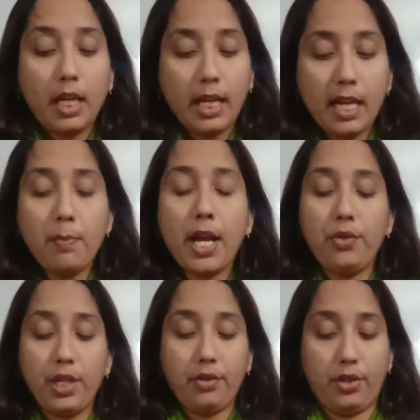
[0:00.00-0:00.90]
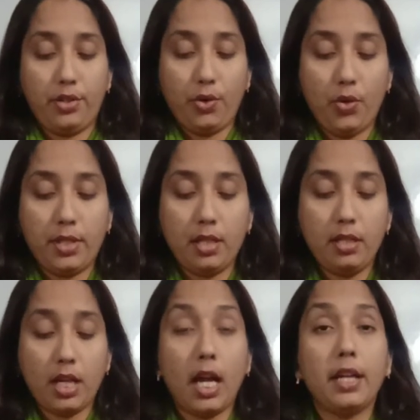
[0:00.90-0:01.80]
Abiotic
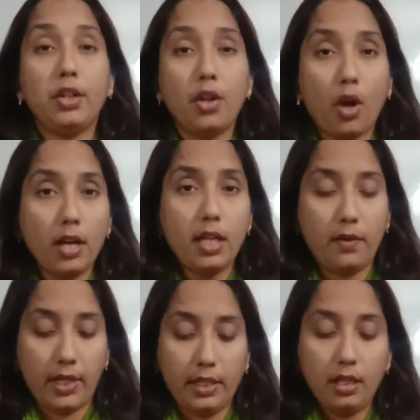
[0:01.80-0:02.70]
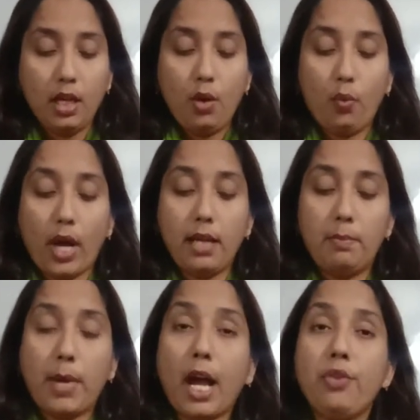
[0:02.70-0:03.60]
resources are non-living while
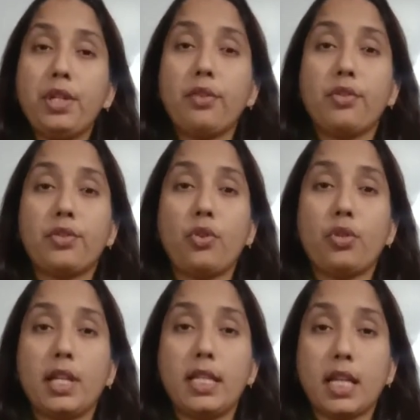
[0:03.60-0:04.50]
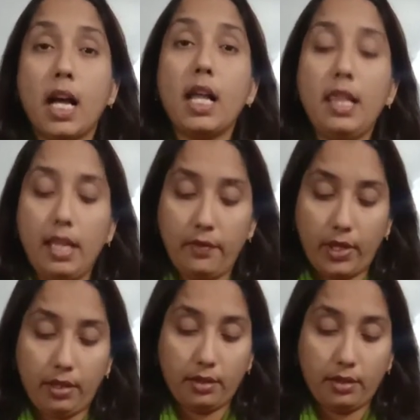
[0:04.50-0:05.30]
biotic resources are living.